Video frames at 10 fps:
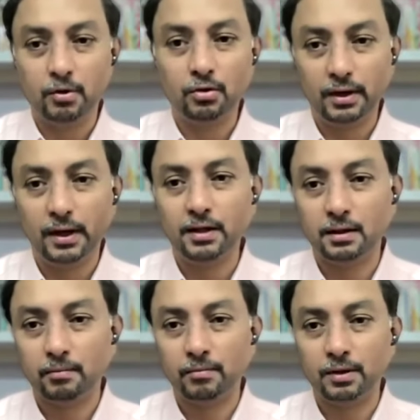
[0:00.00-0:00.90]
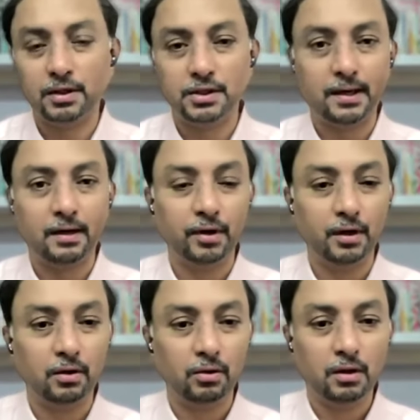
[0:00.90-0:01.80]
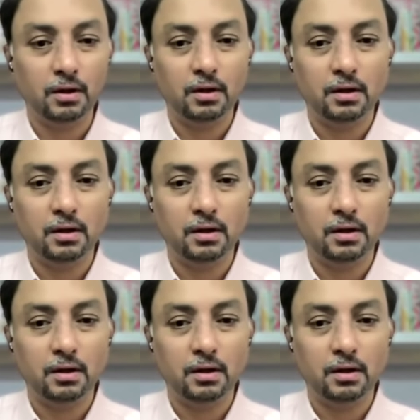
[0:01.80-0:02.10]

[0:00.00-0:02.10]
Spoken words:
I'm going to take some in the chat window.